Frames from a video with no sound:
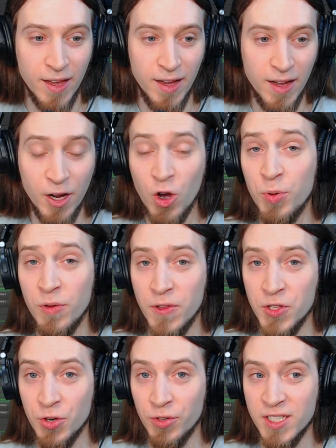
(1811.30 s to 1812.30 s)
I hope you've
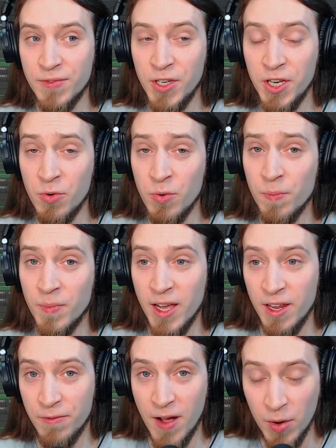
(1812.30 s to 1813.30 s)
enjoyed this video
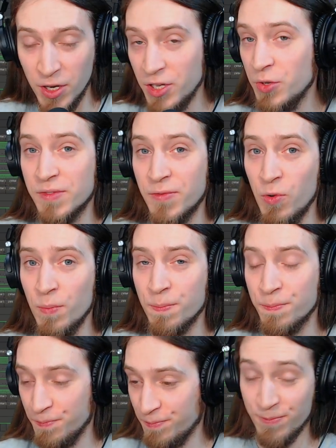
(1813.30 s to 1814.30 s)
and found it useful.
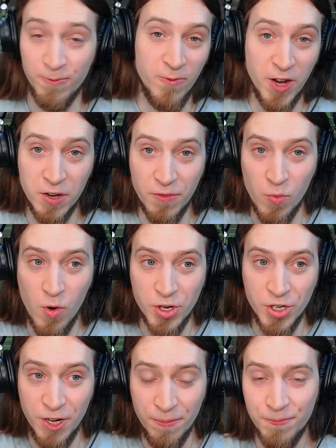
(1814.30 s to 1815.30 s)
Thank you for
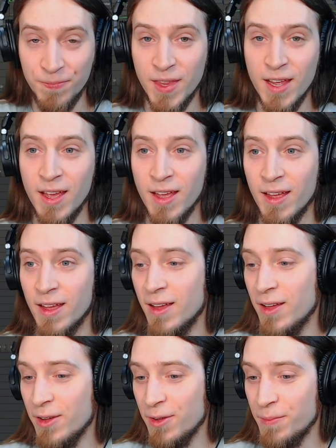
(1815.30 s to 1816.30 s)
watching.
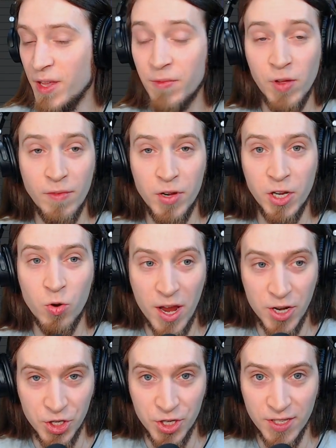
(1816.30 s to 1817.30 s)
If you have any
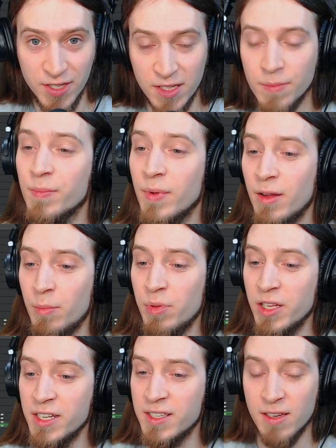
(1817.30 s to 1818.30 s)
questions,
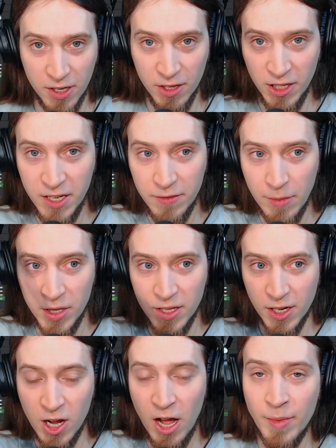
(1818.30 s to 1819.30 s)
please leave them in the
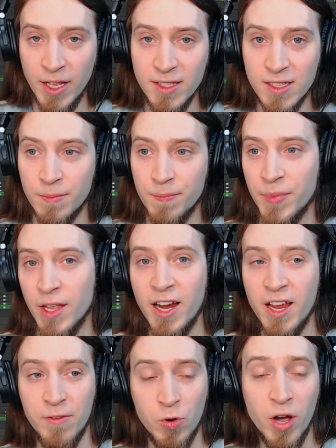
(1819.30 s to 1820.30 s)
comments. I
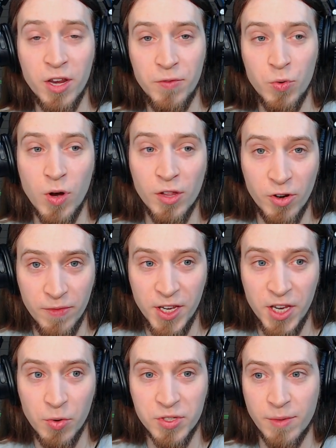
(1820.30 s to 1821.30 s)
have quite a few other
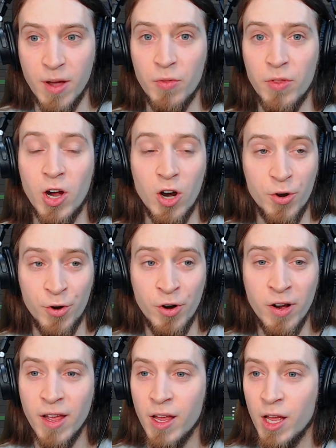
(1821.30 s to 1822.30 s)
videos about Ardour,
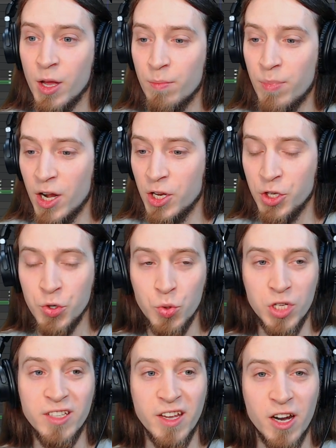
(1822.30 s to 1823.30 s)
but
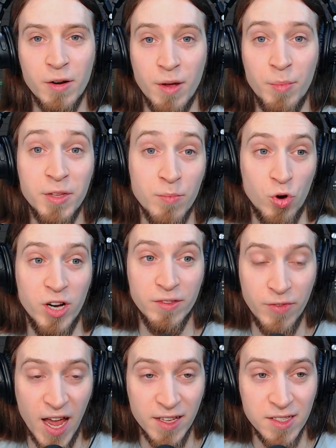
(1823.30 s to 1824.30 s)
usually they are a bit more
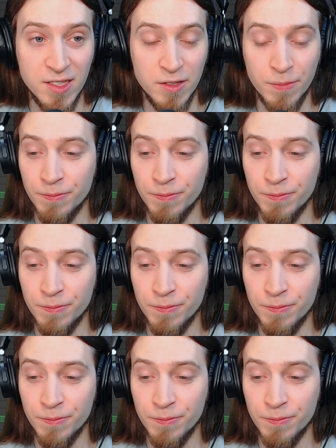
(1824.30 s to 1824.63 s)
advanced.